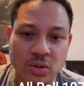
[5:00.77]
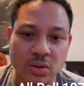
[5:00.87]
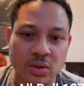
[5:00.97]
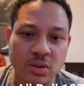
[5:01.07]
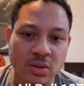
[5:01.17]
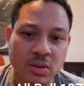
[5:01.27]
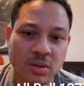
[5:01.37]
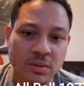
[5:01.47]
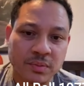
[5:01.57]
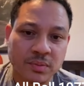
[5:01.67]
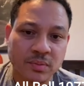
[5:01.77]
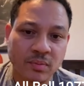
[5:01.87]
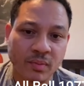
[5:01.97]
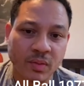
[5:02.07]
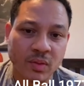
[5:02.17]

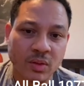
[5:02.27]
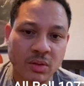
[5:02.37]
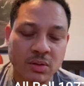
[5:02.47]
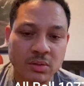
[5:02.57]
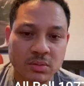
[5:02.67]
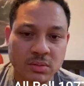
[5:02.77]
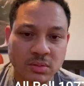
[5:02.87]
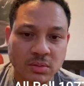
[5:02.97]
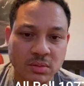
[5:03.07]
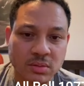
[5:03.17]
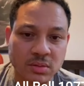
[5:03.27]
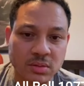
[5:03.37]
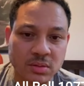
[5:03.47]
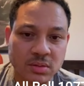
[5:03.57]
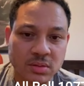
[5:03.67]

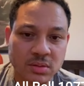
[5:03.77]
The person shown says nothing.